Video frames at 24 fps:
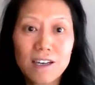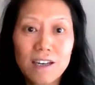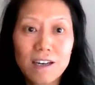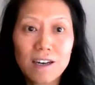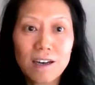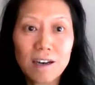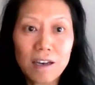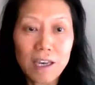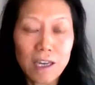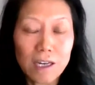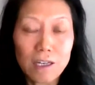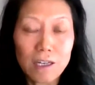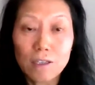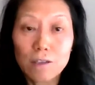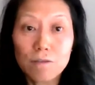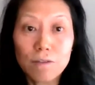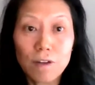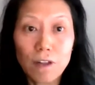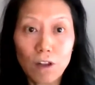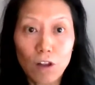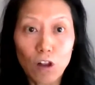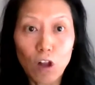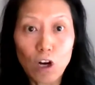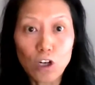and
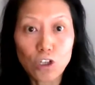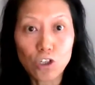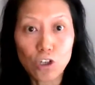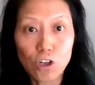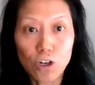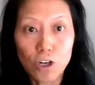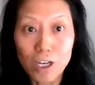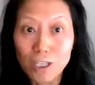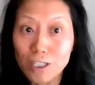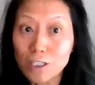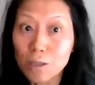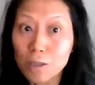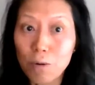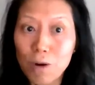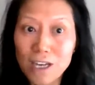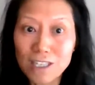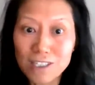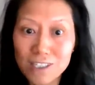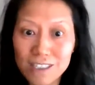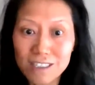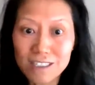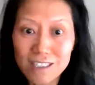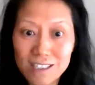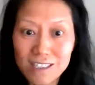even larger
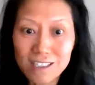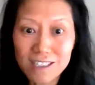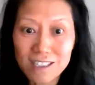enterprises.